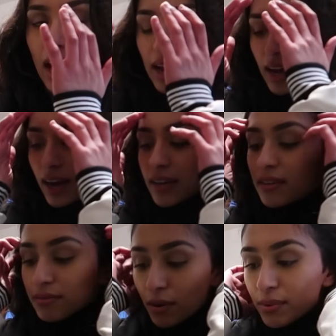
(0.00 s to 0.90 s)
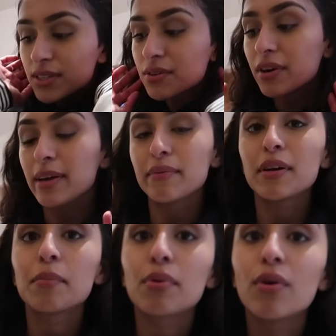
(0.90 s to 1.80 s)
kind of was
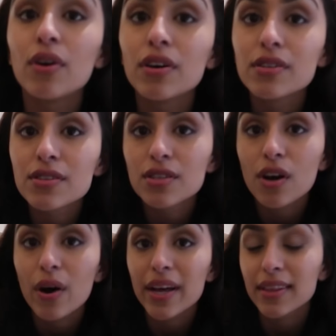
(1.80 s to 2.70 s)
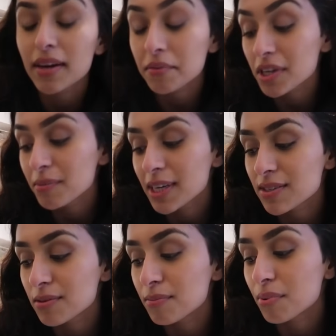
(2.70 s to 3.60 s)
craving prawns, so I think I'm gonna make
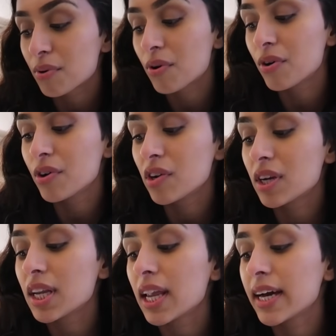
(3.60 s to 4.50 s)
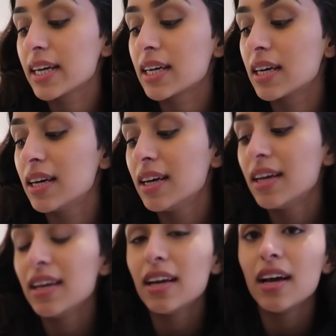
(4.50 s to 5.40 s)
some prawn like
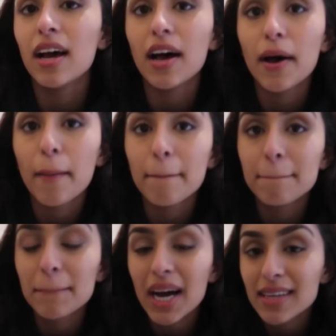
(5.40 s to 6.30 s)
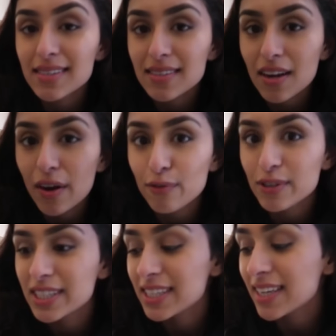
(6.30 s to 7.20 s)
pasta
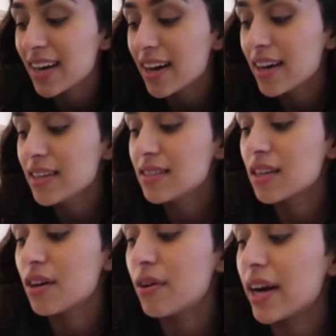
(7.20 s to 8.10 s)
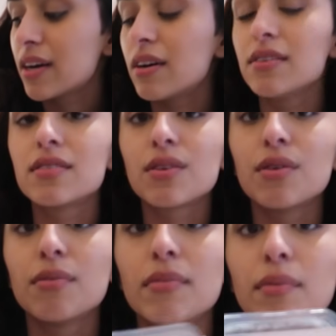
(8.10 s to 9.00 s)
for dinner. So I got some